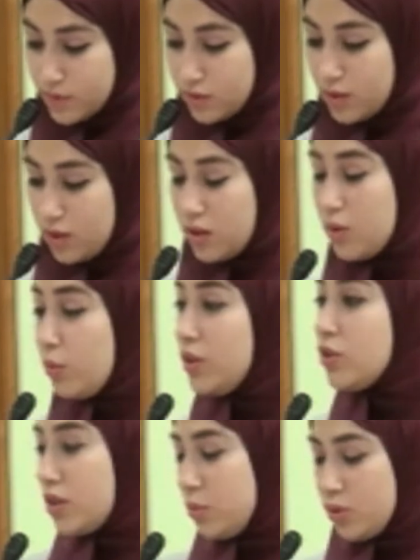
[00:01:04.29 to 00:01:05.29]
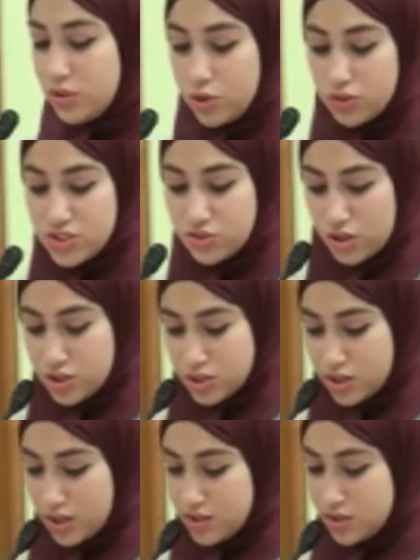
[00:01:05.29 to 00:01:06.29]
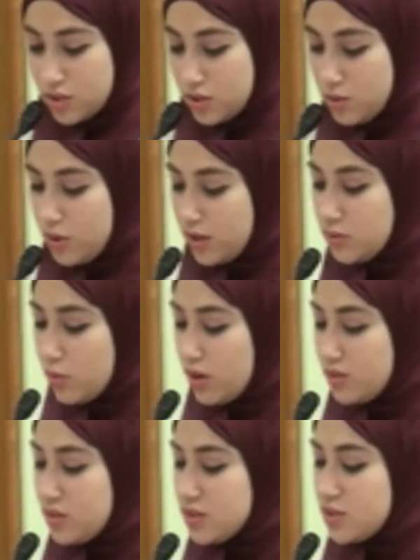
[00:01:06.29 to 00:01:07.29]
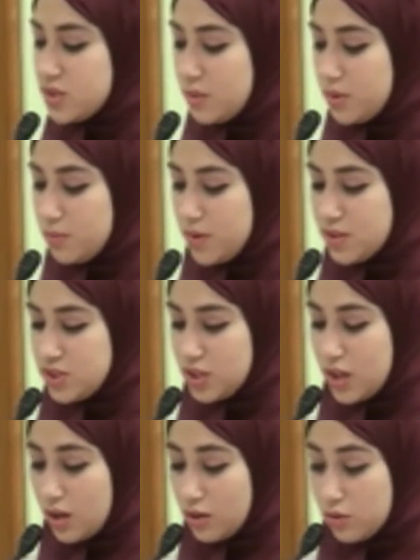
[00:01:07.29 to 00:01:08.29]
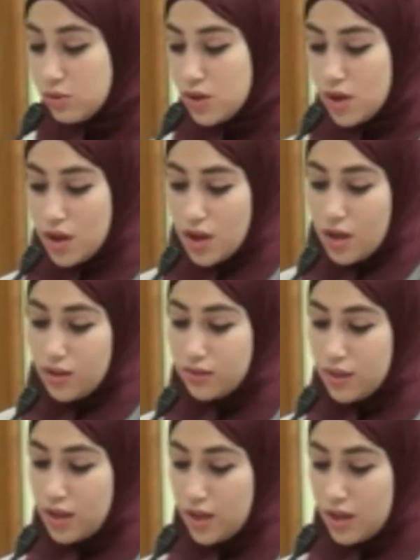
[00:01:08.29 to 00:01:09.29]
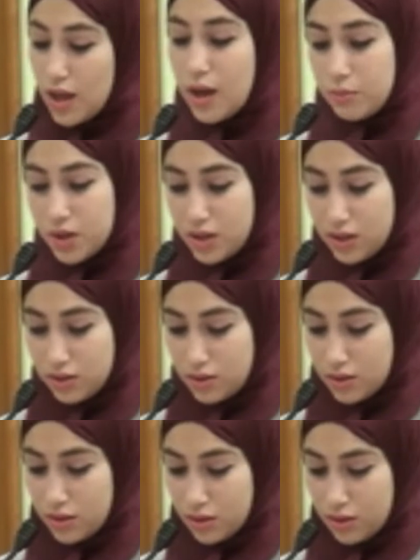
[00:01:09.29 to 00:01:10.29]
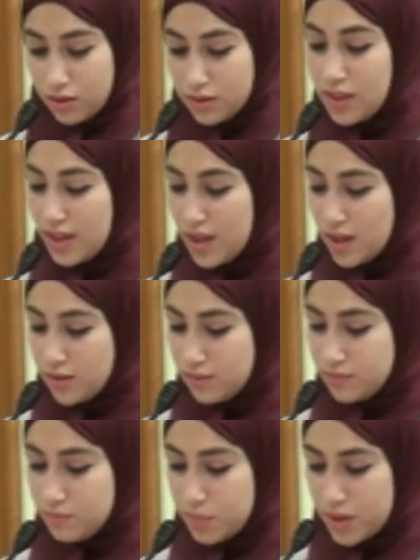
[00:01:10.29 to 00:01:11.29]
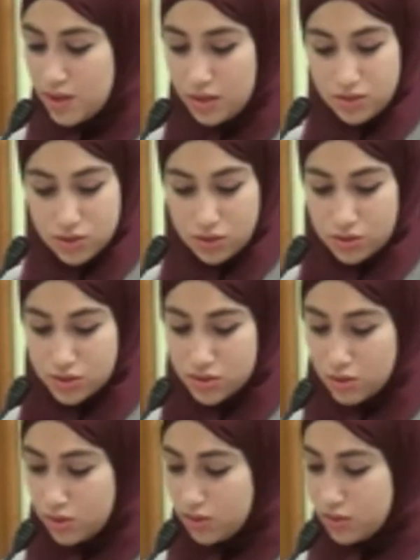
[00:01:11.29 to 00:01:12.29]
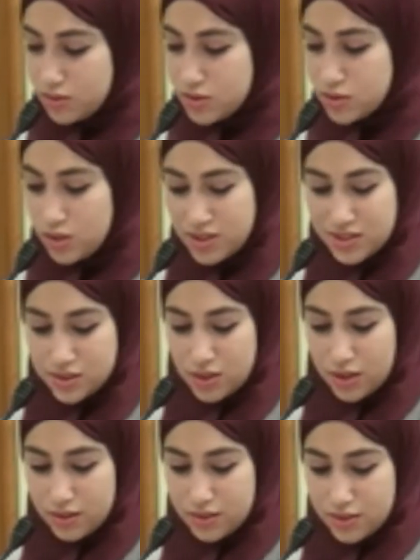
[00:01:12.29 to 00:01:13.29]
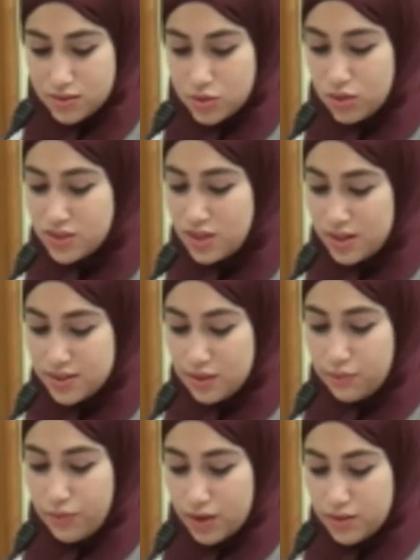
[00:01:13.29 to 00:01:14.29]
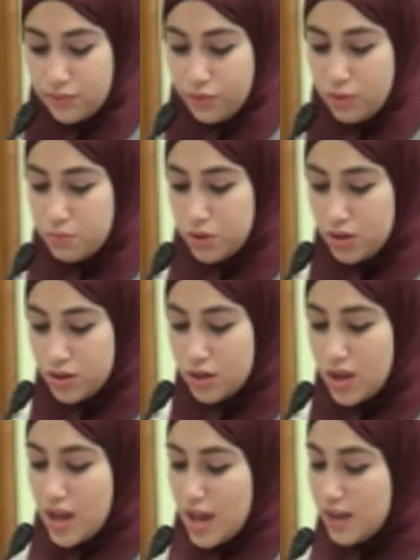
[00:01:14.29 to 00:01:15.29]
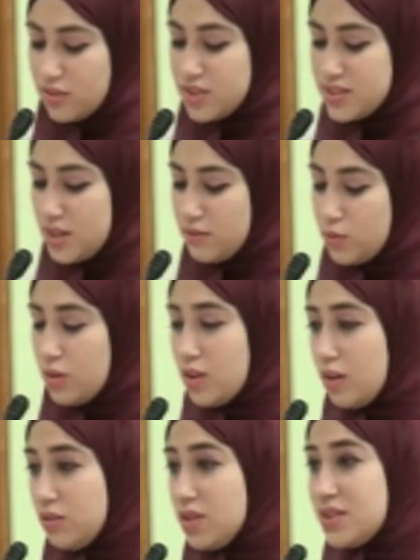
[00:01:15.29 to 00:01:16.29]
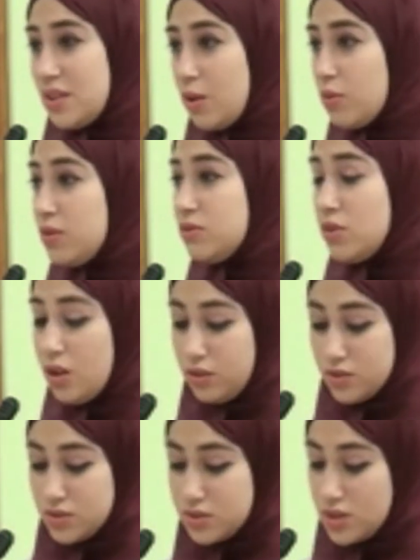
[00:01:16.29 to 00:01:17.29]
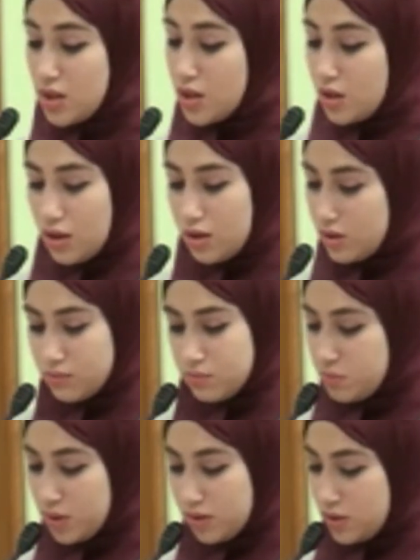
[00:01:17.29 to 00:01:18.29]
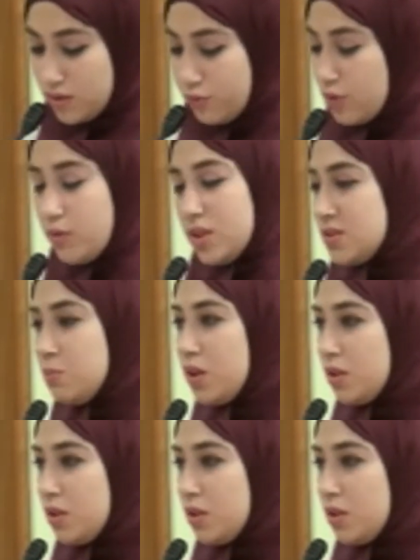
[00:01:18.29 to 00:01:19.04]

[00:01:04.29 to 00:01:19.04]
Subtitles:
when construction its a new headquarters in suburban Chicago, the AAP solicited fund from Merck and received $100,000 building for its